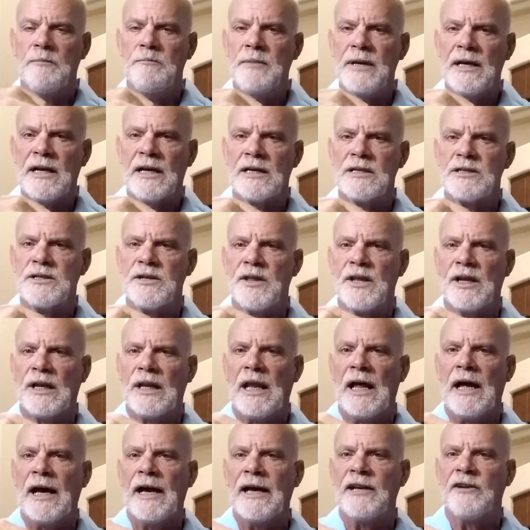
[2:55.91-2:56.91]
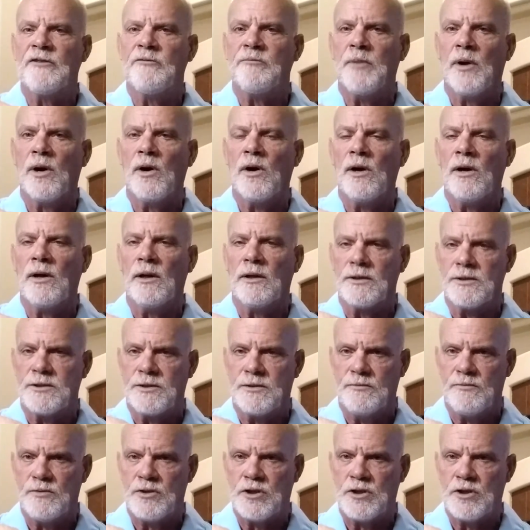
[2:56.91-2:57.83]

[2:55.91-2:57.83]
because of the line of balls.